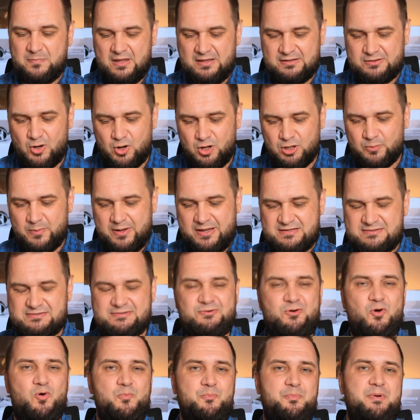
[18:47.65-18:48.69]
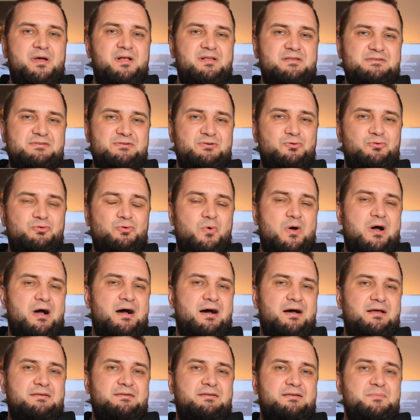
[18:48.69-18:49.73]
It always compels you to
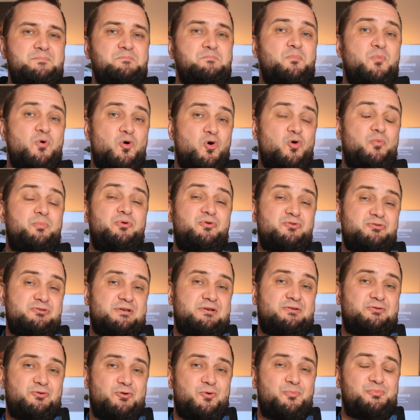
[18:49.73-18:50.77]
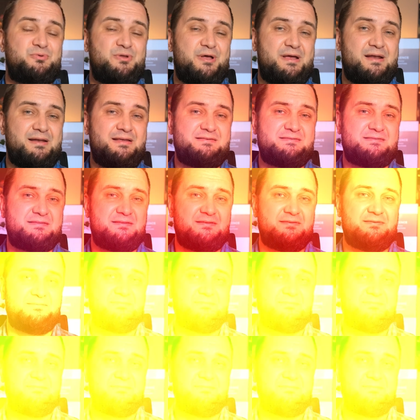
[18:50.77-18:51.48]
add more music to your playlist.